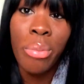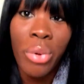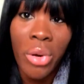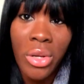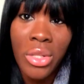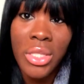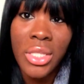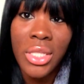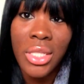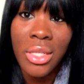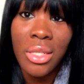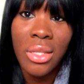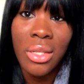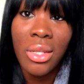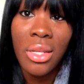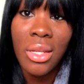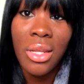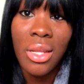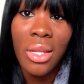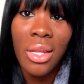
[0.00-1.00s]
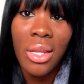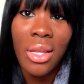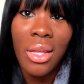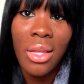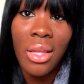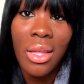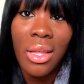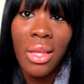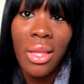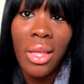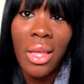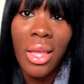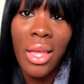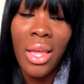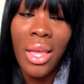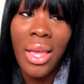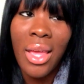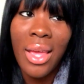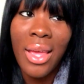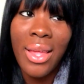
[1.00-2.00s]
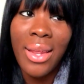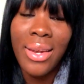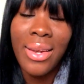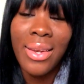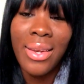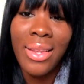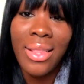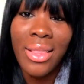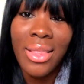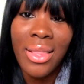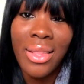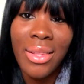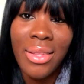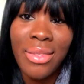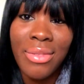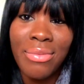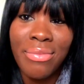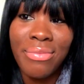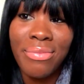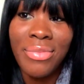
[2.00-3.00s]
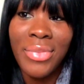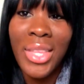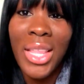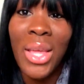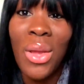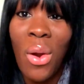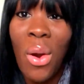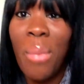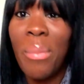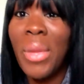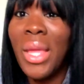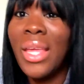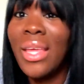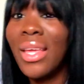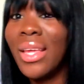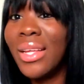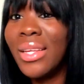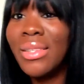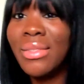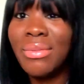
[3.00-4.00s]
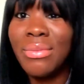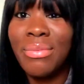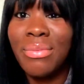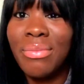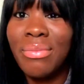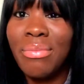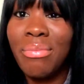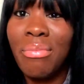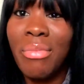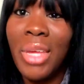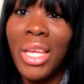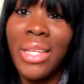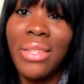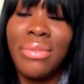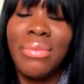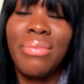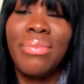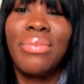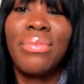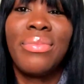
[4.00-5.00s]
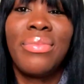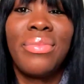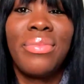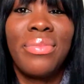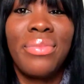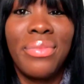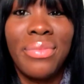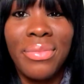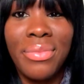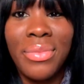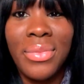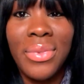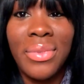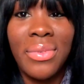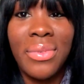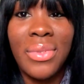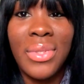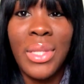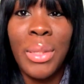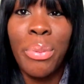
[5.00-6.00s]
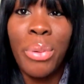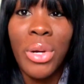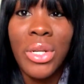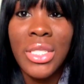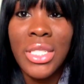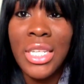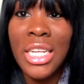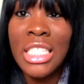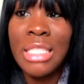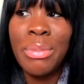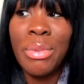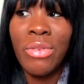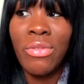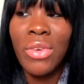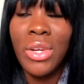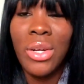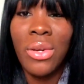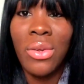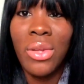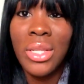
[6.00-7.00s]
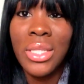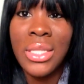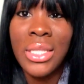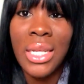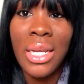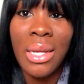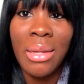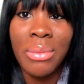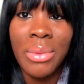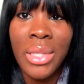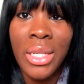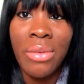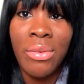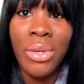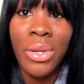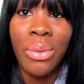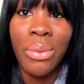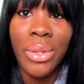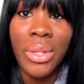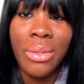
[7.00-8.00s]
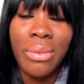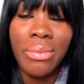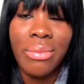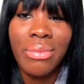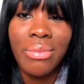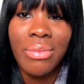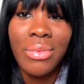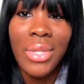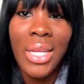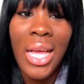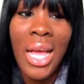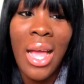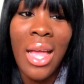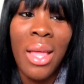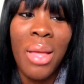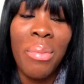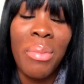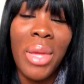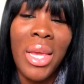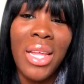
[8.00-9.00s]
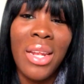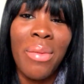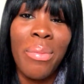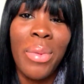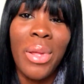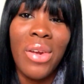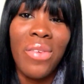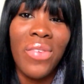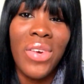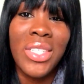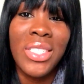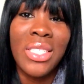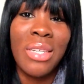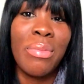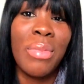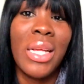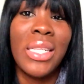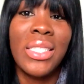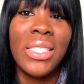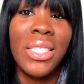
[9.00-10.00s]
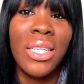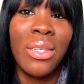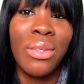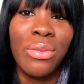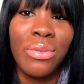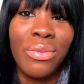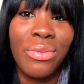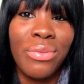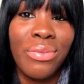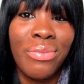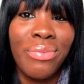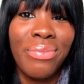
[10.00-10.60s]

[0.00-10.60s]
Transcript: person, and they are making me. The person that's been running all this time didn't even know it. I am making a better version of myself.